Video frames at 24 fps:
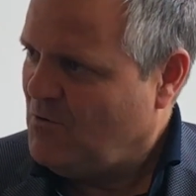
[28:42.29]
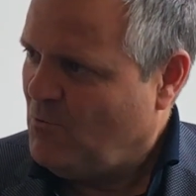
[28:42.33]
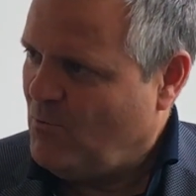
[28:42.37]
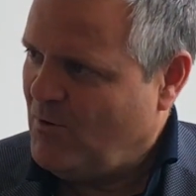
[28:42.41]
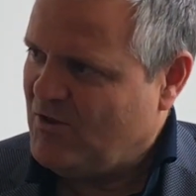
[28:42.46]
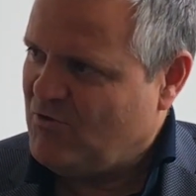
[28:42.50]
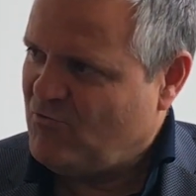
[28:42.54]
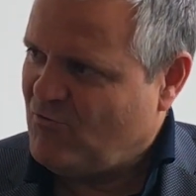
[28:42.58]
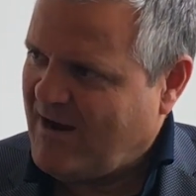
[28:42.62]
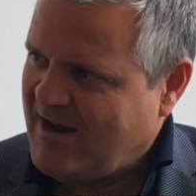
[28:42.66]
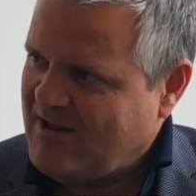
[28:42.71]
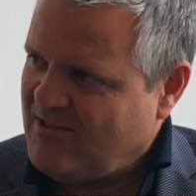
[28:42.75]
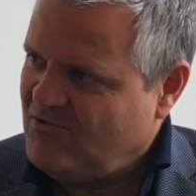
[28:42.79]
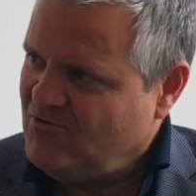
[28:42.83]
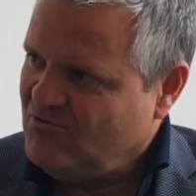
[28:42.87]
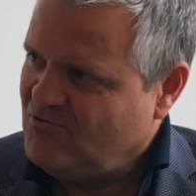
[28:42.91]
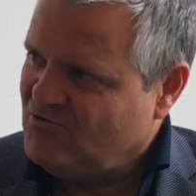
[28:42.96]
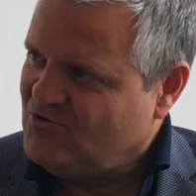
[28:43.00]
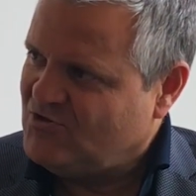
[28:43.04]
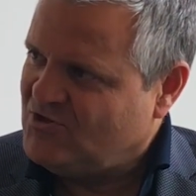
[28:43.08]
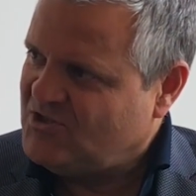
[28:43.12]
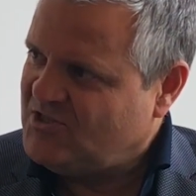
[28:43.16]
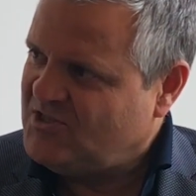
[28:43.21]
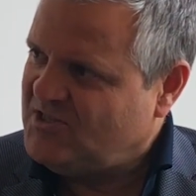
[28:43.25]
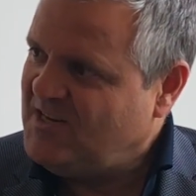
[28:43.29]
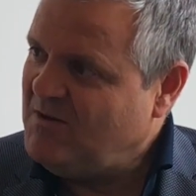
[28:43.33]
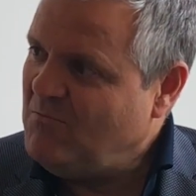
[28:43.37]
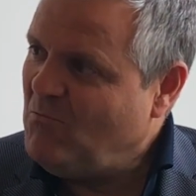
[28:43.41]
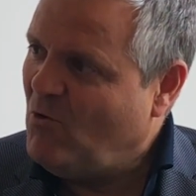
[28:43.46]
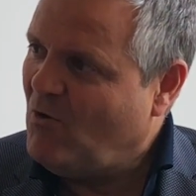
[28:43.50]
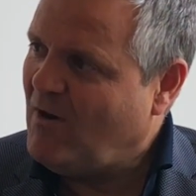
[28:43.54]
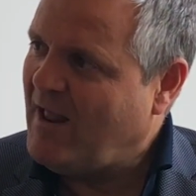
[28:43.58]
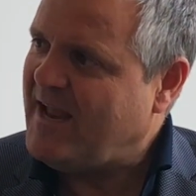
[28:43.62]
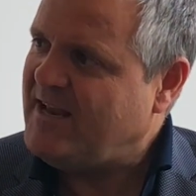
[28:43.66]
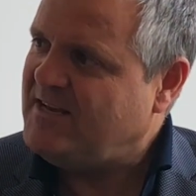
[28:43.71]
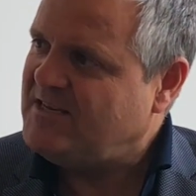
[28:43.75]
We try to
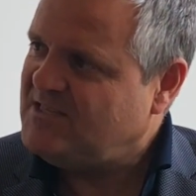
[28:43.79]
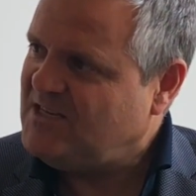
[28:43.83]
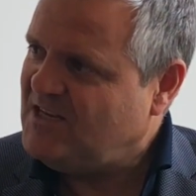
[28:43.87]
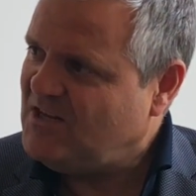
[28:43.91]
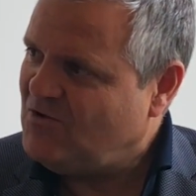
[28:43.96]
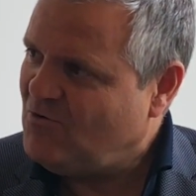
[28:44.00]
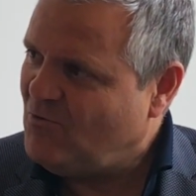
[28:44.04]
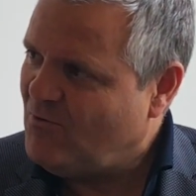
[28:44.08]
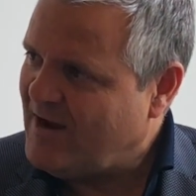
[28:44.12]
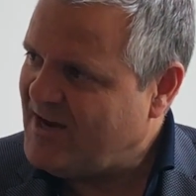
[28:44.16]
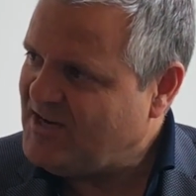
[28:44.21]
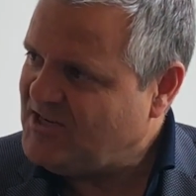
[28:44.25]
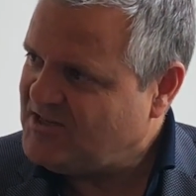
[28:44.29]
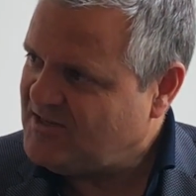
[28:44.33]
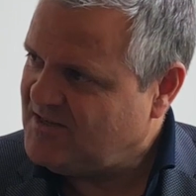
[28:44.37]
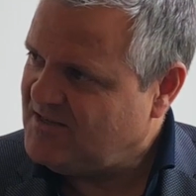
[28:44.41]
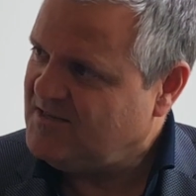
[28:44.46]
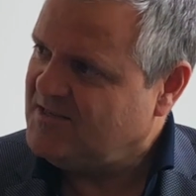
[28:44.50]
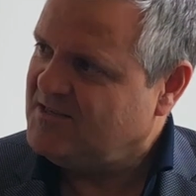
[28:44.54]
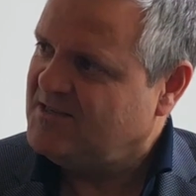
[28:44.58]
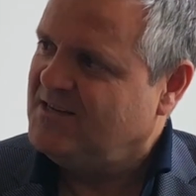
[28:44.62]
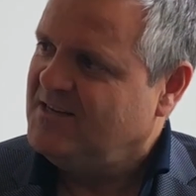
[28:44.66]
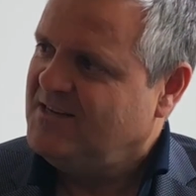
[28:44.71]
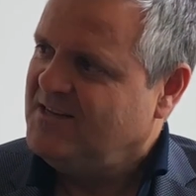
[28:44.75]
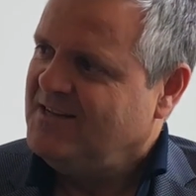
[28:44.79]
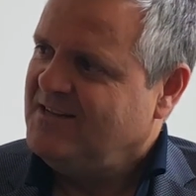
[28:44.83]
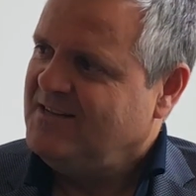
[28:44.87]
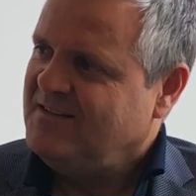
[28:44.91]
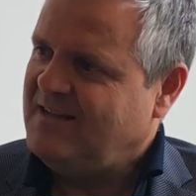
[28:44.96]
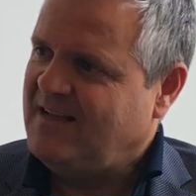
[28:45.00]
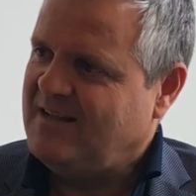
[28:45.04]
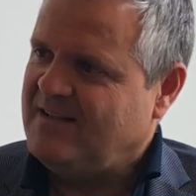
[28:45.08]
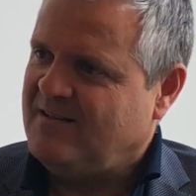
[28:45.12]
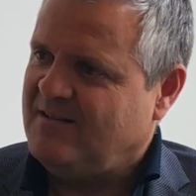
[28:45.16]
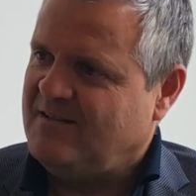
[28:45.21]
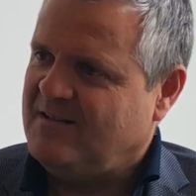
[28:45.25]
simulate situations
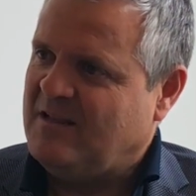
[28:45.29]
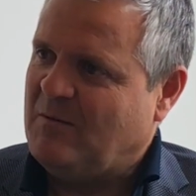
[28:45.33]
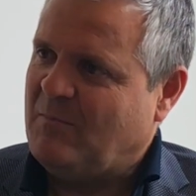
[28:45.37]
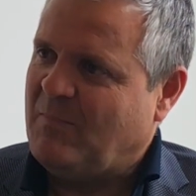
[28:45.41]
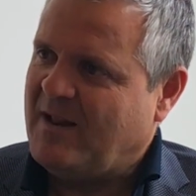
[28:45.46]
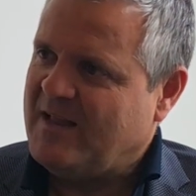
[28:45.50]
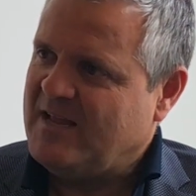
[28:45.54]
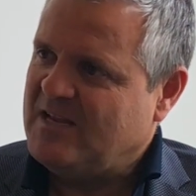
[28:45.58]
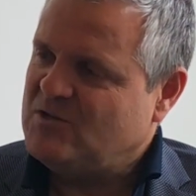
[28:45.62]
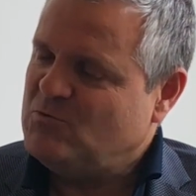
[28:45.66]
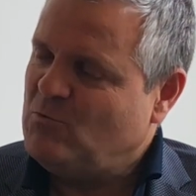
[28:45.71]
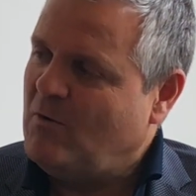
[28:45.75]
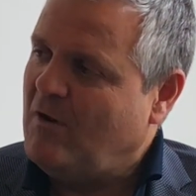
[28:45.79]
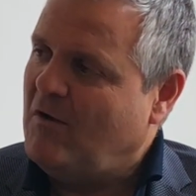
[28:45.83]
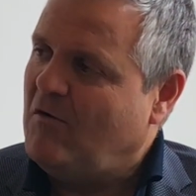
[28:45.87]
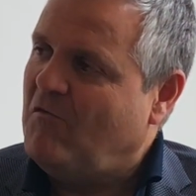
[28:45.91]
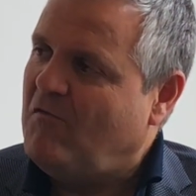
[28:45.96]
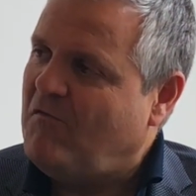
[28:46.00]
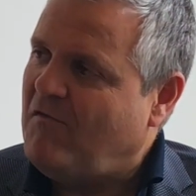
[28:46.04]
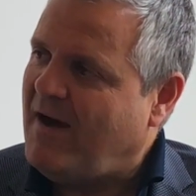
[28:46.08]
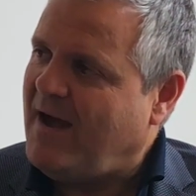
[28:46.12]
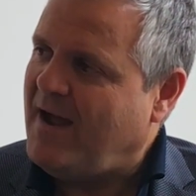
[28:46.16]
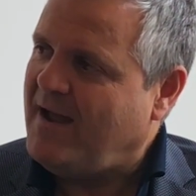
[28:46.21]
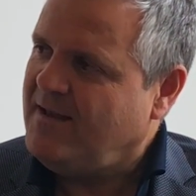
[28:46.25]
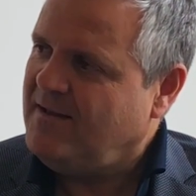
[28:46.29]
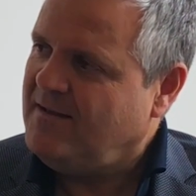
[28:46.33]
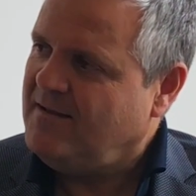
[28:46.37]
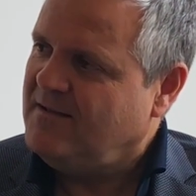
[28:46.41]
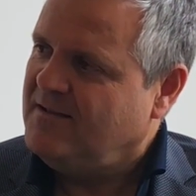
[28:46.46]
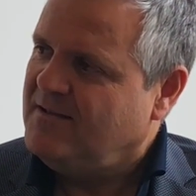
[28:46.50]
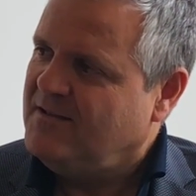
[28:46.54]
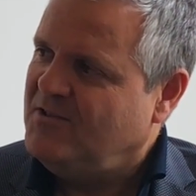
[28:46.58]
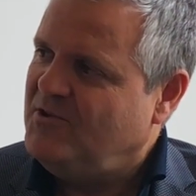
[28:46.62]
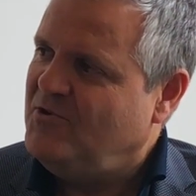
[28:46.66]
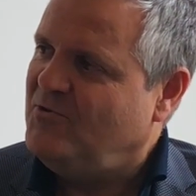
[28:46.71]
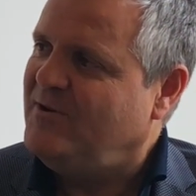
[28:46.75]
that the players will find
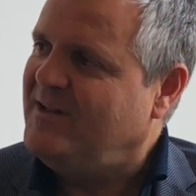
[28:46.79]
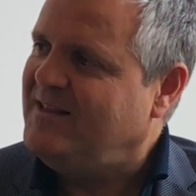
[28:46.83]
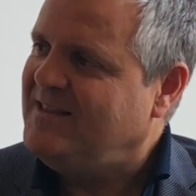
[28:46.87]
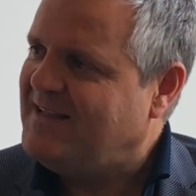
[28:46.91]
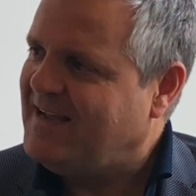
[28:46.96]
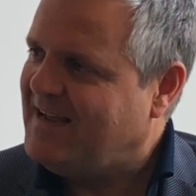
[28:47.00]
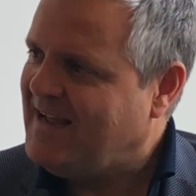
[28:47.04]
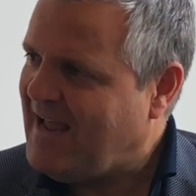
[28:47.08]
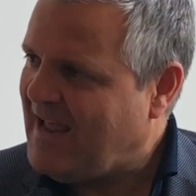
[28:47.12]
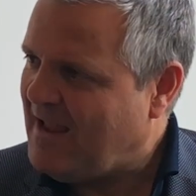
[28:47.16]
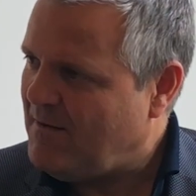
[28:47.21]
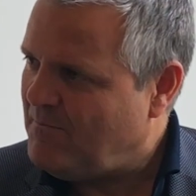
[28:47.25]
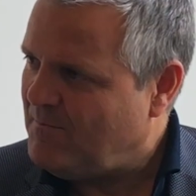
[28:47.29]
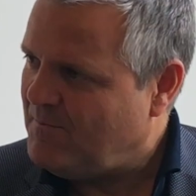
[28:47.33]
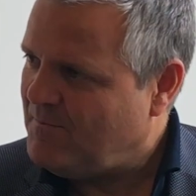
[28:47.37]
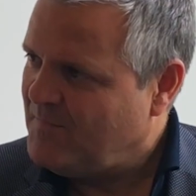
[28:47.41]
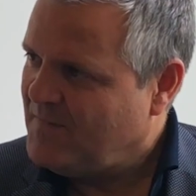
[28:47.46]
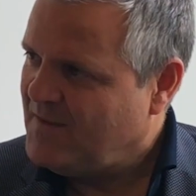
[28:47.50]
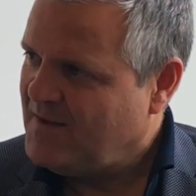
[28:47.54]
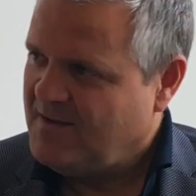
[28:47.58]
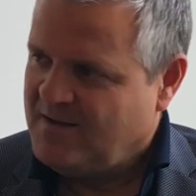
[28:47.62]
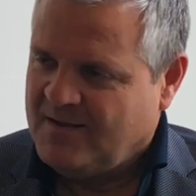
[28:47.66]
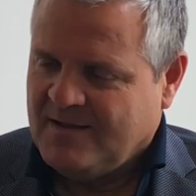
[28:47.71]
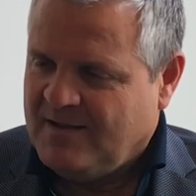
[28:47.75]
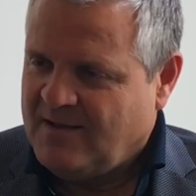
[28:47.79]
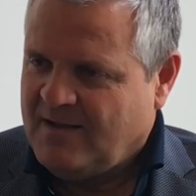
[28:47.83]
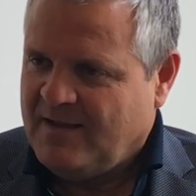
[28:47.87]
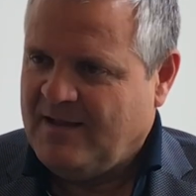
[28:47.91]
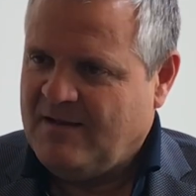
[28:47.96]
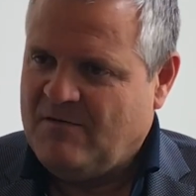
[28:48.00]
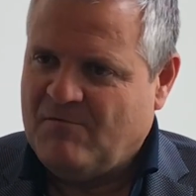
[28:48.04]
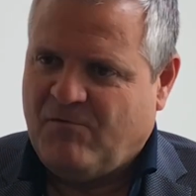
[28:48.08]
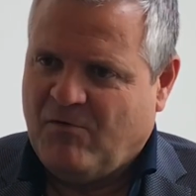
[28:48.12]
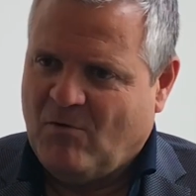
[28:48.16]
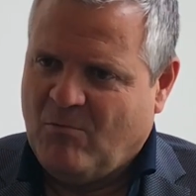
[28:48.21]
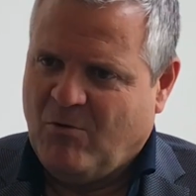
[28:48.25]
during the game.
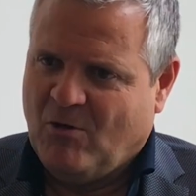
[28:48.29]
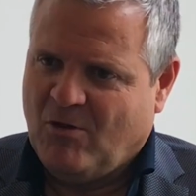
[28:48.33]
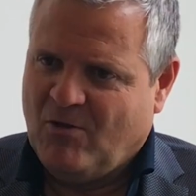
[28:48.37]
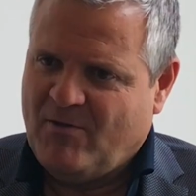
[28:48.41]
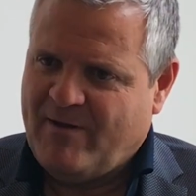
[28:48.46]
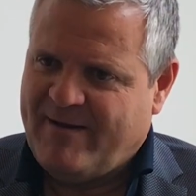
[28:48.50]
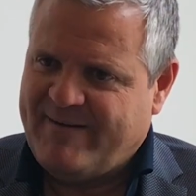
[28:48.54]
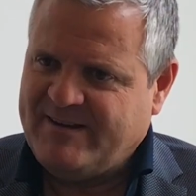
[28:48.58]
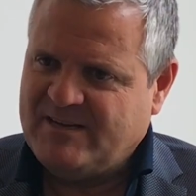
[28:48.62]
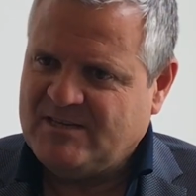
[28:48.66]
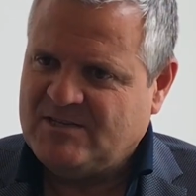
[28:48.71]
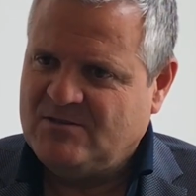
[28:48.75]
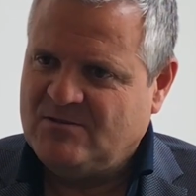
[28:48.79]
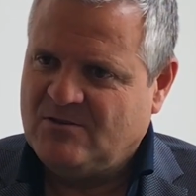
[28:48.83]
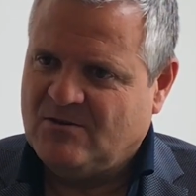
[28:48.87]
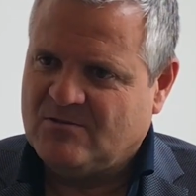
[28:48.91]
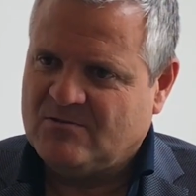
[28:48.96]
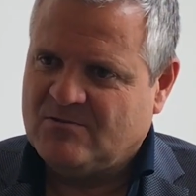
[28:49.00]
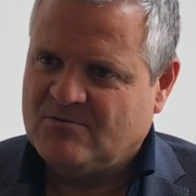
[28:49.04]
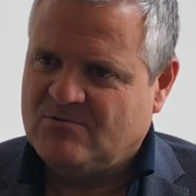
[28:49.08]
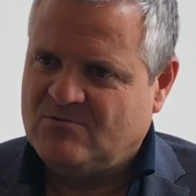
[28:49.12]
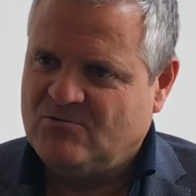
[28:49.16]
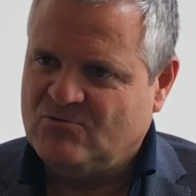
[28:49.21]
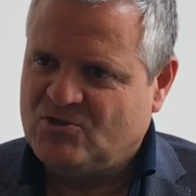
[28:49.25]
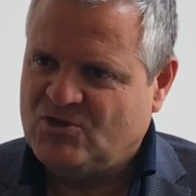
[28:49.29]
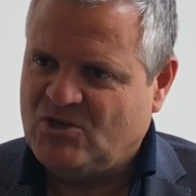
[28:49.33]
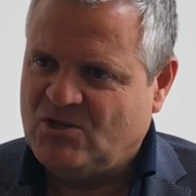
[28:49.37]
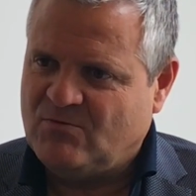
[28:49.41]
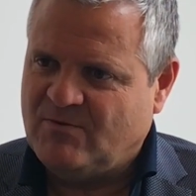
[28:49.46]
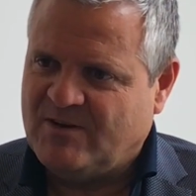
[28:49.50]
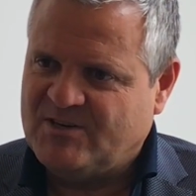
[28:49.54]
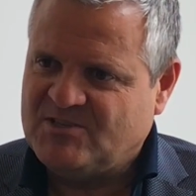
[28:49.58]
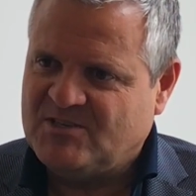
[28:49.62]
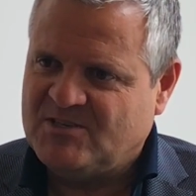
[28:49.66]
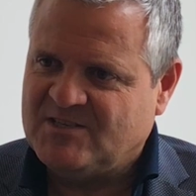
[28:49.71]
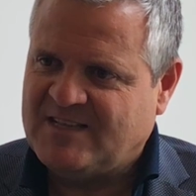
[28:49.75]
Yeah. In football, there is not 2
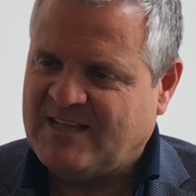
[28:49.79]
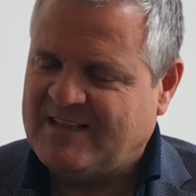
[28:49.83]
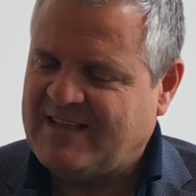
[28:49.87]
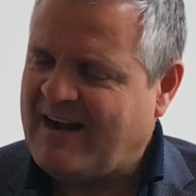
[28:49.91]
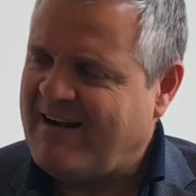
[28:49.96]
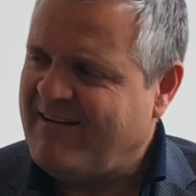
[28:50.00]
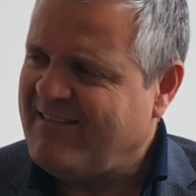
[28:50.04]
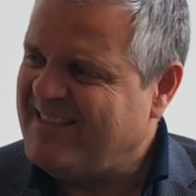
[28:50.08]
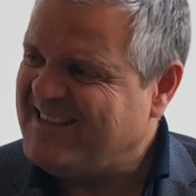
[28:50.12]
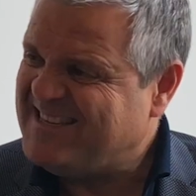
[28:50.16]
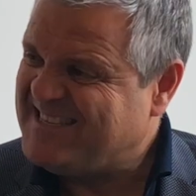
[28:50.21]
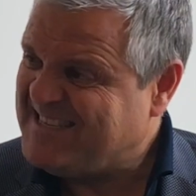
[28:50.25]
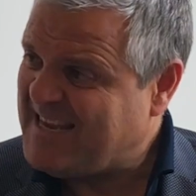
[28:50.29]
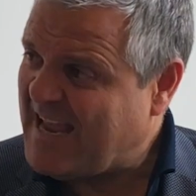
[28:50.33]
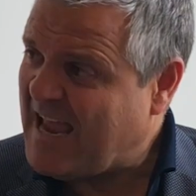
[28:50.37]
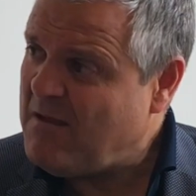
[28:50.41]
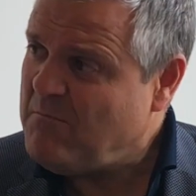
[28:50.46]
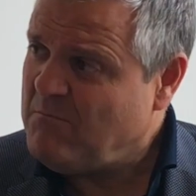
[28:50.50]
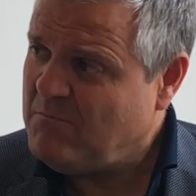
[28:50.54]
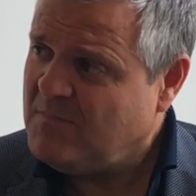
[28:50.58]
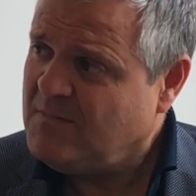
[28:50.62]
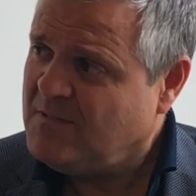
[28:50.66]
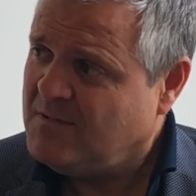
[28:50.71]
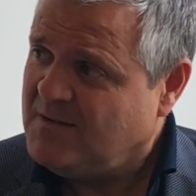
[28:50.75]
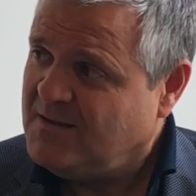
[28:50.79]
situations that are the same,